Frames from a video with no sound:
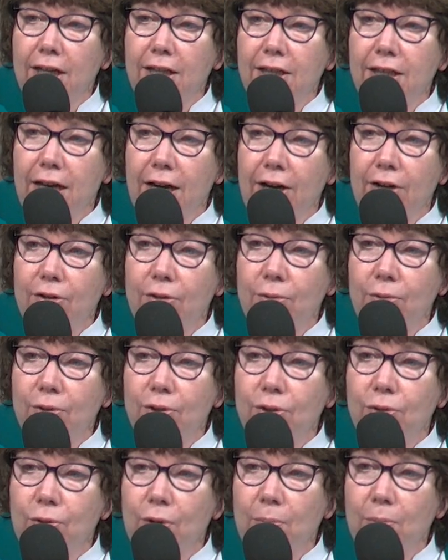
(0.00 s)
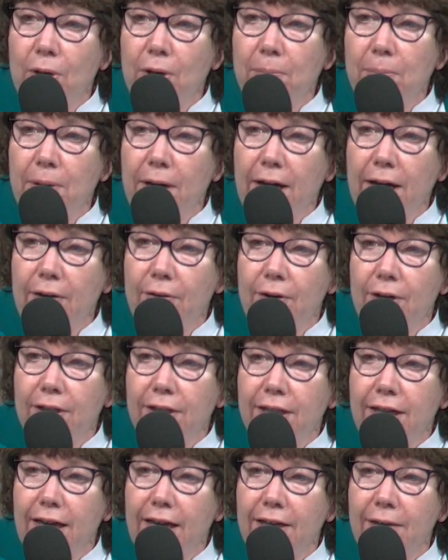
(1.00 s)
tired old store-bought pie
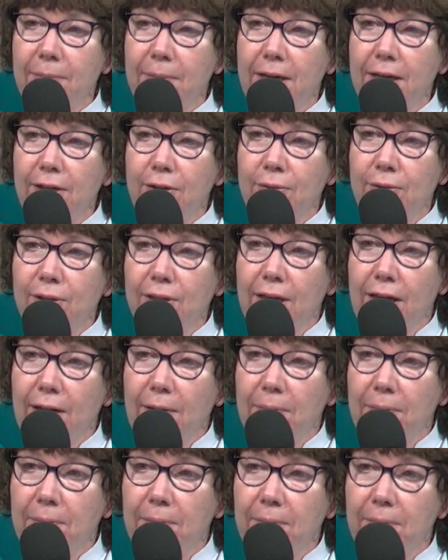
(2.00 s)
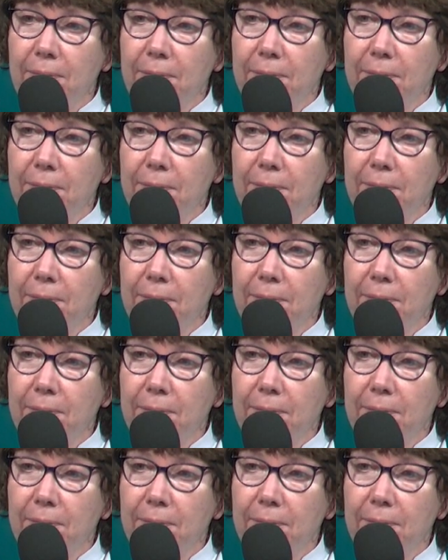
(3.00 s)
crust. I had to make you some.